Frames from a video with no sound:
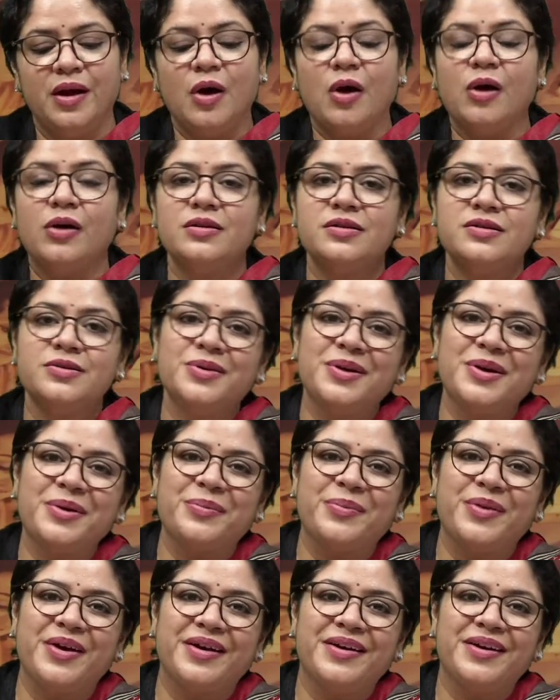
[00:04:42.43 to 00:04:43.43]
also
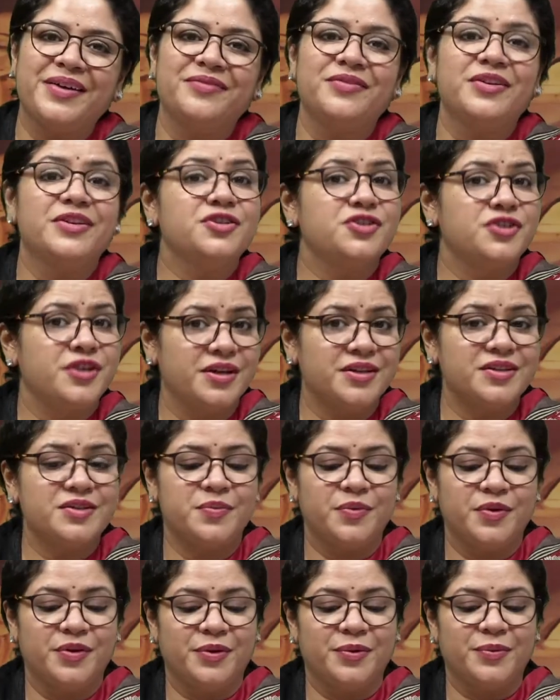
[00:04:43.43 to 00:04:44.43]
compared him with
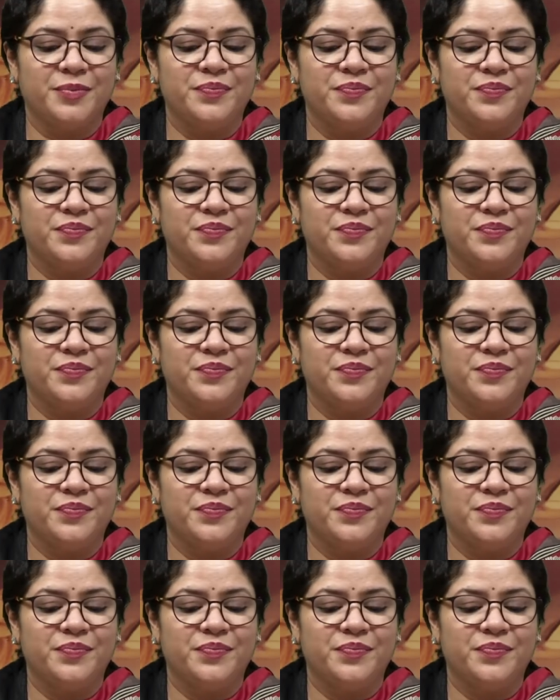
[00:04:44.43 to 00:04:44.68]
Shakespeare.